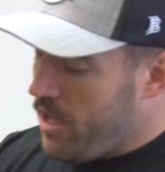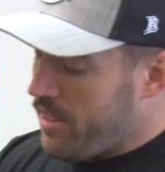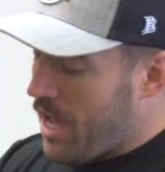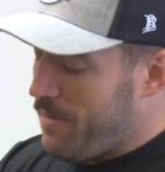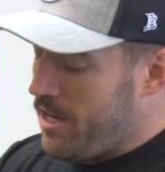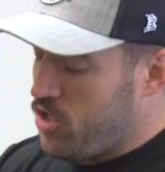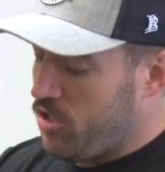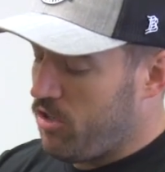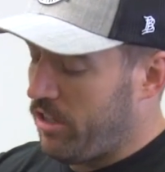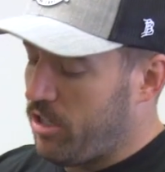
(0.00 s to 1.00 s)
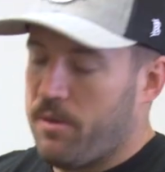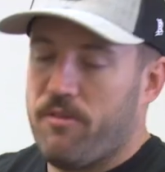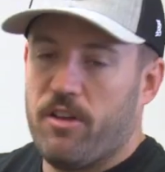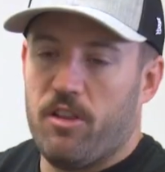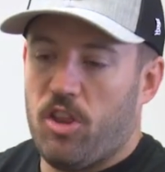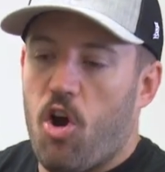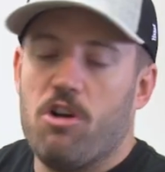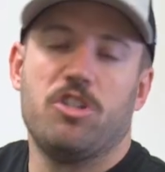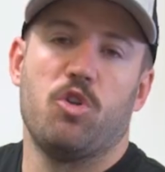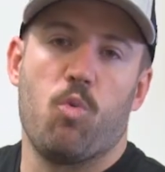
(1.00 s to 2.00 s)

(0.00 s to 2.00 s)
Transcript: That means you can do a little bit of a larger